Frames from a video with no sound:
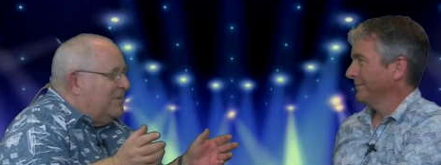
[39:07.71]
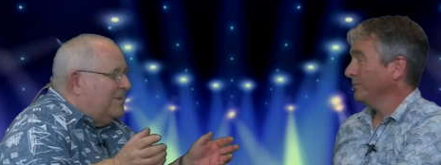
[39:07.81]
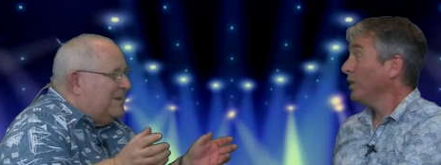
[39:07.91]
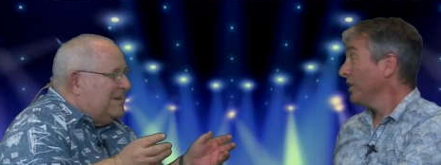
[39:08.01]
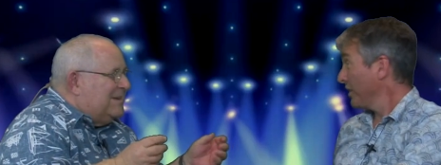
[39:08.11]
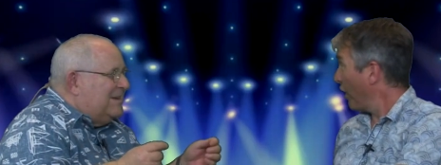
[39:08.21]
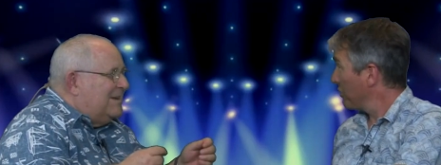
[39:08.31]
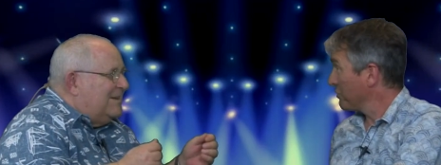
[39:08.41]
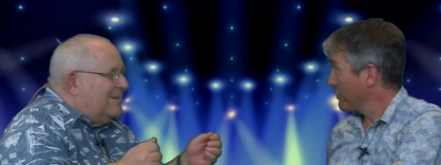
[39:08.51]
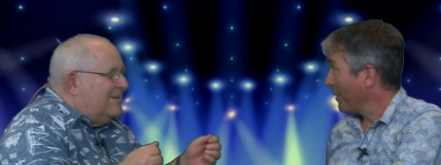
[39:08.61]
Speaker 1: the.
Speaker 2: Well, the
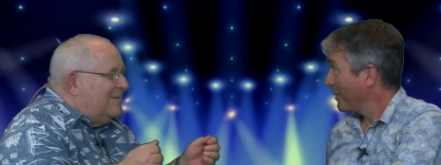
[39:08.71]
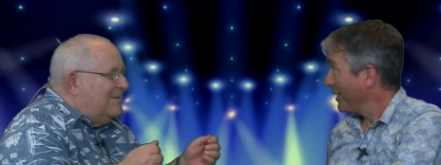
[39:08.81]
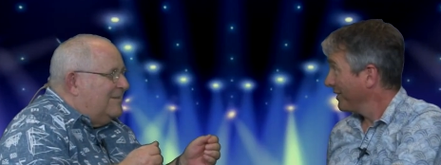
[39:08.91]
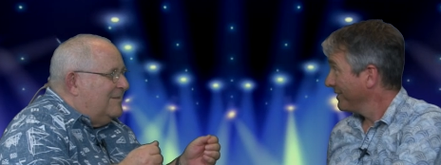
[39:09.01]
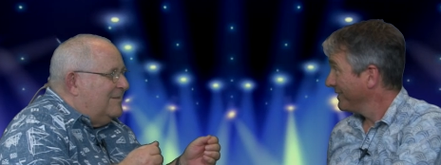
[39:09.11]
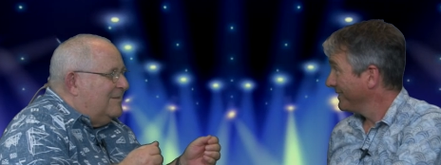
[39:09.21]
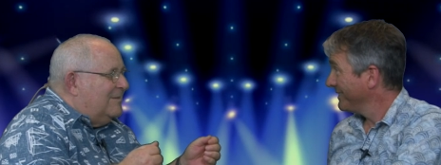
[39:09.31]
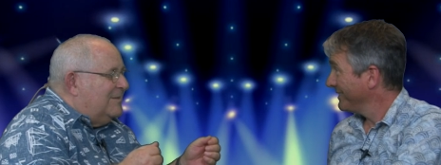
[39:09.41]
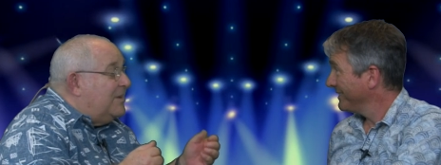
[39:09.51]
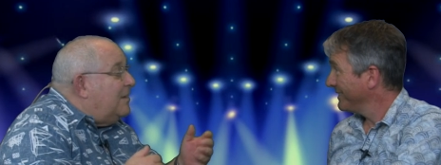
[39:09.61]
author's from here.
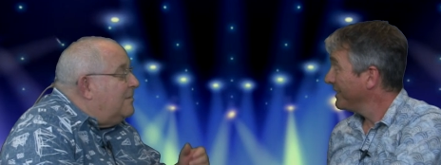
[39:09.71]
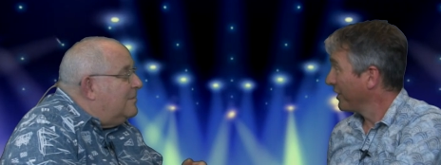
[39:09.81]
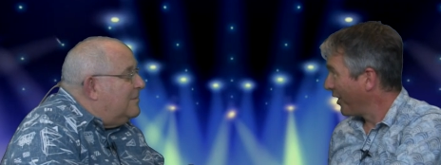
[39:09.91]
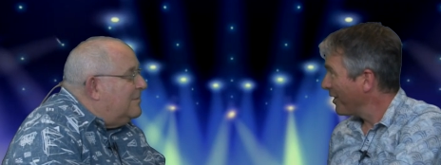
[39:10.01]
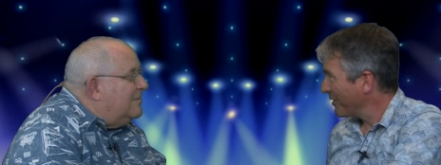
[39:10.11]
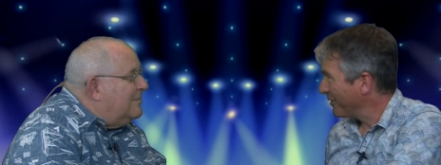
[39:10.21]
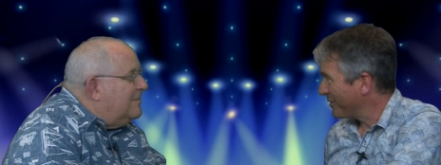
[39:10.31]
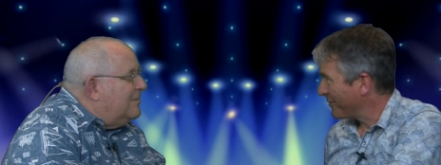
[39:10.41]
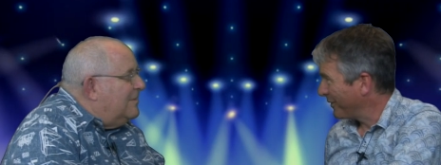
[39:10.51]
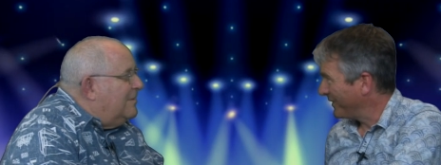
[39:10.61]
Say? The author is
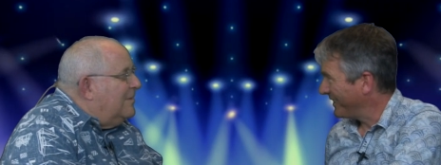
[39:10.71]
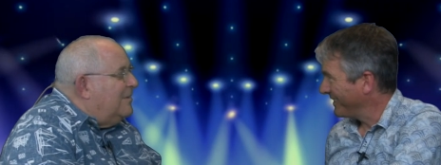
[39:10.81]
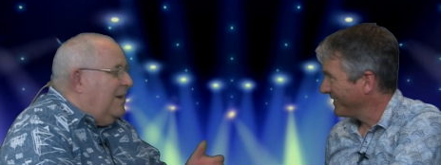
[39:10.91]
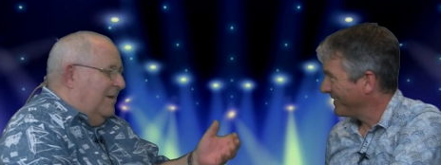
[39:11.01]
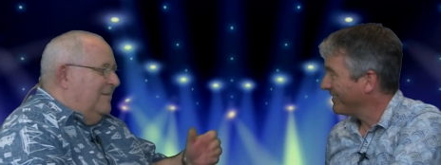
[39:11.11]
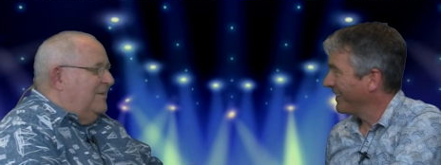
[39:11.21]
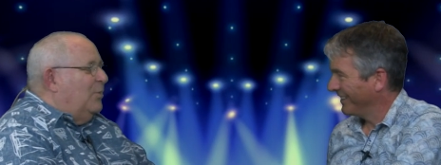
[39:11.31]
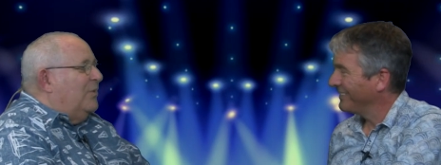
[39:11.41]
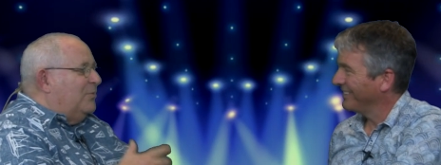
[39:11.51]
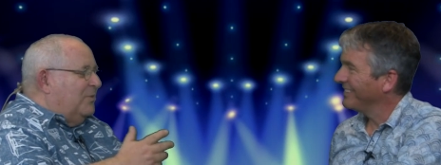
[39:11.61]
from here. Yeah, oh, yeah. the
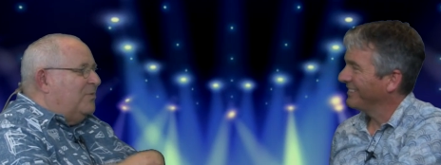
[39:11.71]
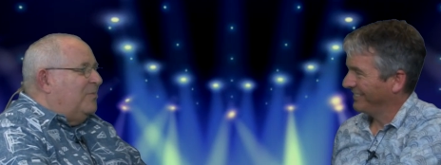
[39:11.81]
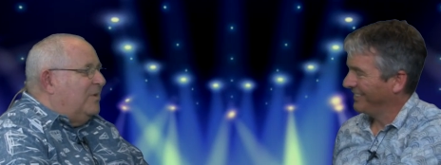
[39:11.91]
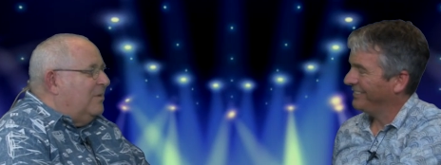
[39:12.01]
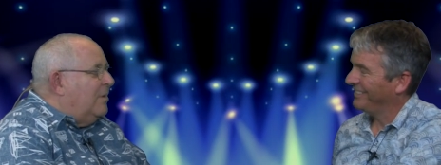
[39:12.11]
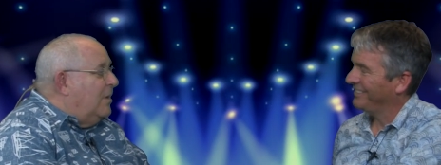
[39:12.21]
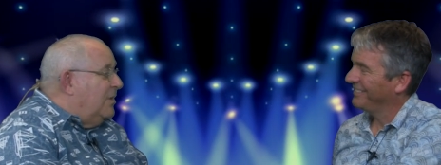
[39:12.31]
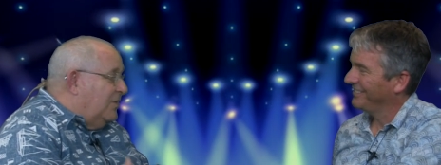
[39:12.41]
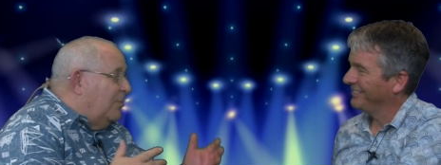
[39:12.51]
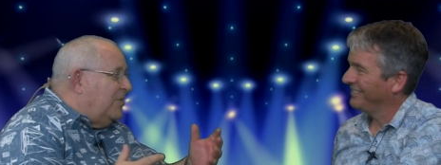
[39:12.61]
author is was from here.
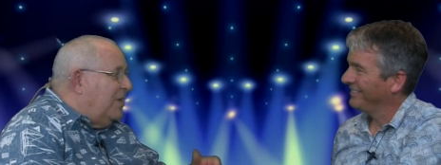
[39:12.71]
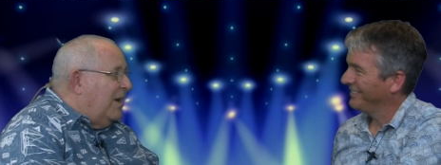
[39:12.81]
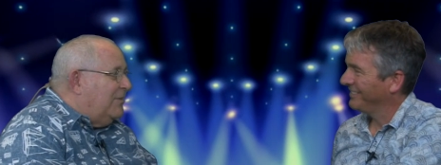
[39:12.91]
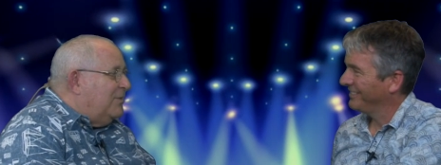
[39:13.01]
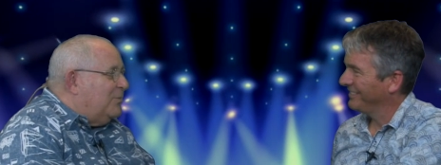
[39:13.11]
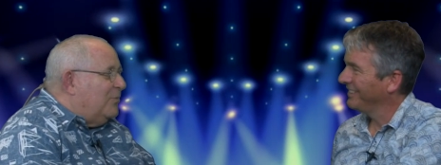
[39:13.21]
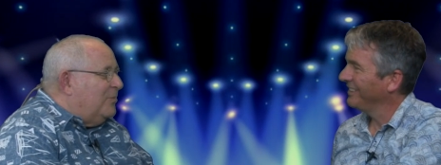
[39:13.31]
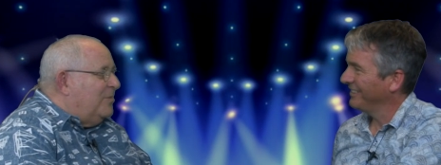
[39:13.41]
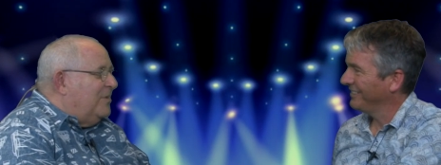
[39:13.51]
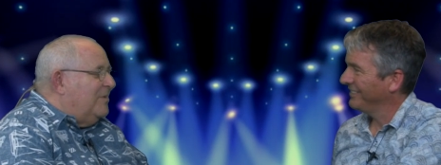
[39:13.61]
Speaker 1: Some of the actors were yeah.
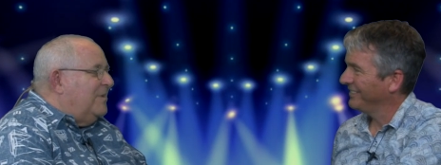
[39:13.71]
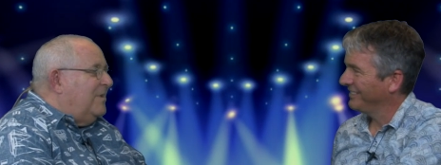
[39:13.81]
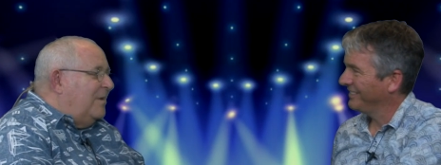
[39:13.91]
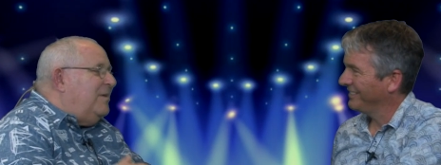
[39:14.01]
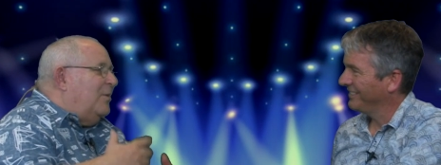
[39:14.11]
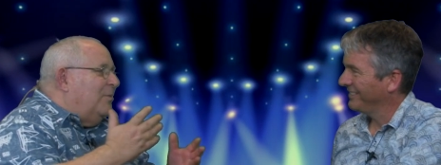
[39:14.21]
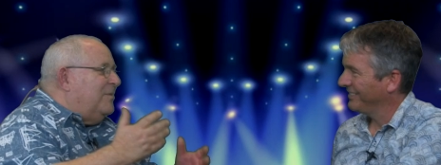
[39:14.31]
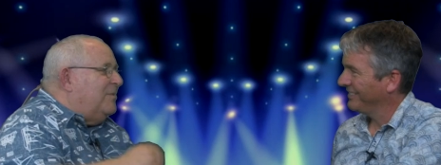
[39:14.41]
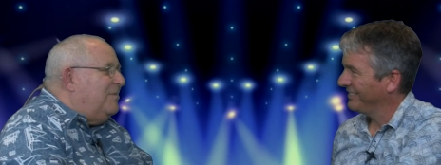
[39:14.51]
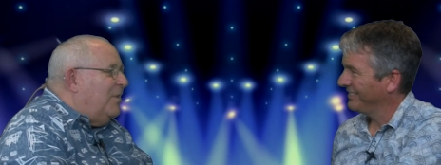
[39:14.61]
from here, and, and, you know,
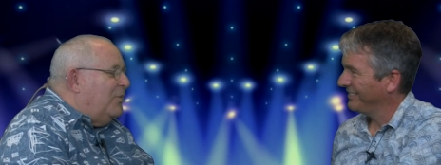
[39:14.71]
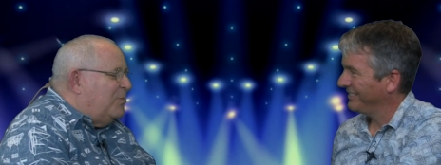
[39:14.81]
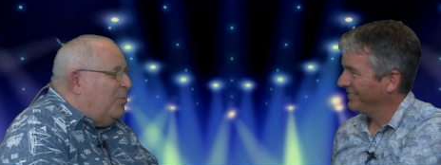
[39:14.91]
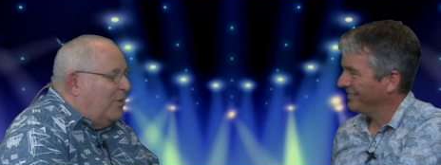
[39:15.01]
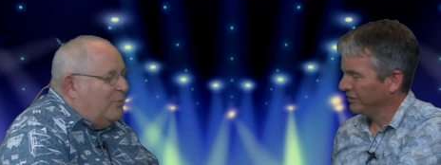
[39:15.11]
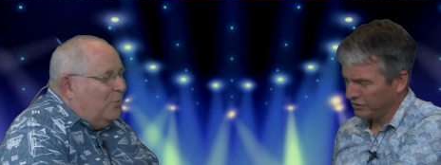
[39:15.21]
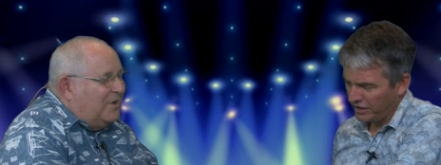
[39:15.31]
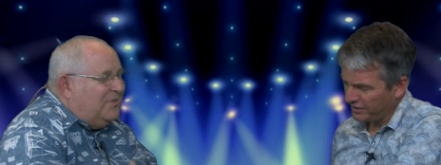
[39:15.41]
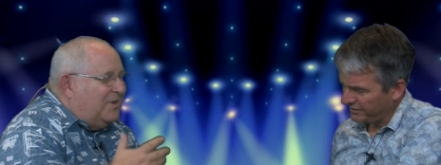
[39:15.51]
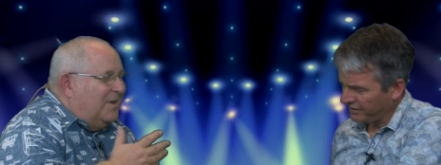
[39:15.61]
in large part, it
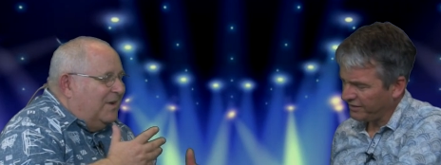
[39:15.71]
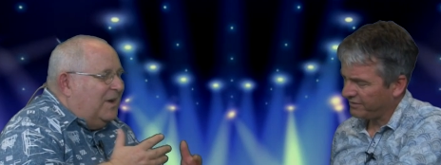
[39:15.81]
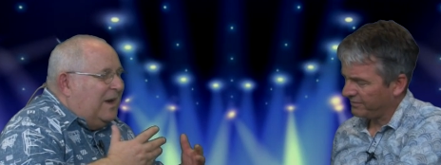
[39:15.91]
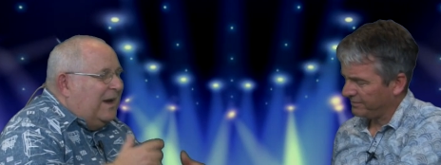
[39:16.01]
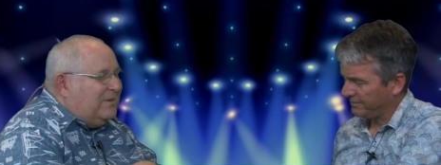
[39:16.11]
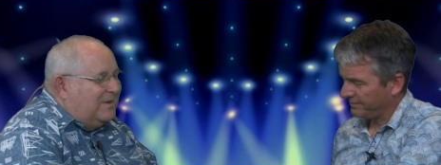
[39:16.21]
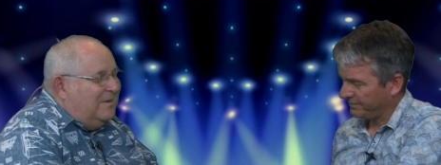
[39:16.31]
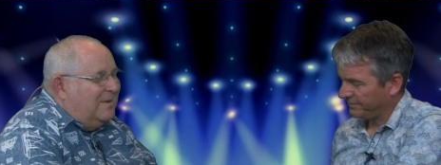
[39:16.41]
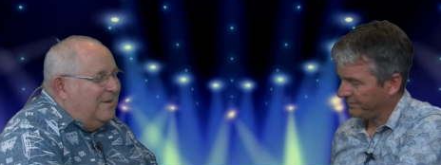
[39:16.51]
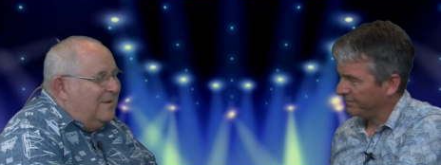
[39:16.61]
was connected.
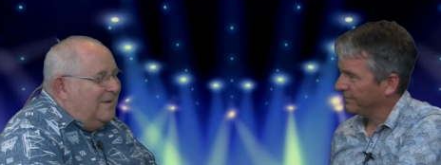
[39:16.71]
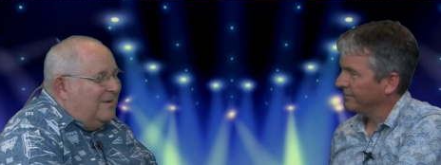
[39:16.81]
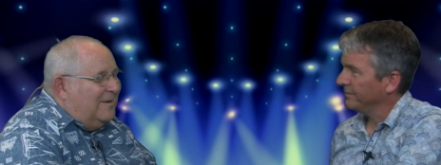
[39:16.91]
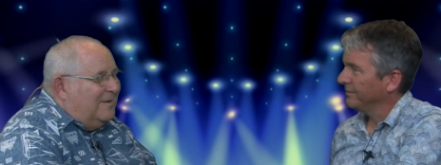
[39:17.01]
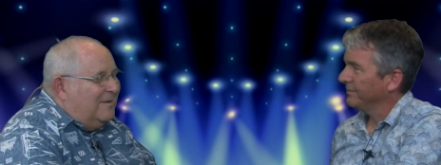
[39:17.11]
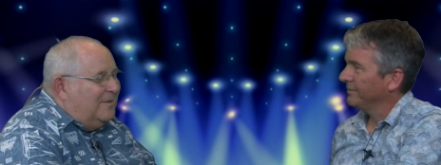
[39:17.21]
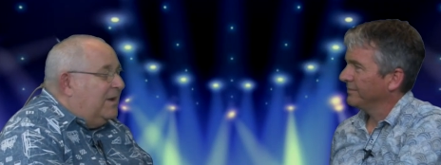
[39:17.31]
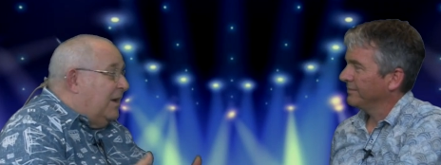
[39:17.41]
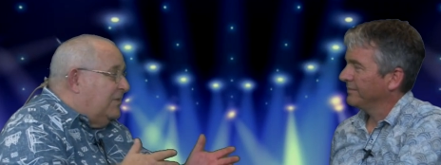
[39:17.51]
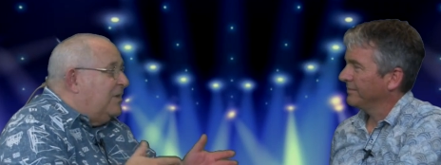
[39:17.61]
Uh, they got the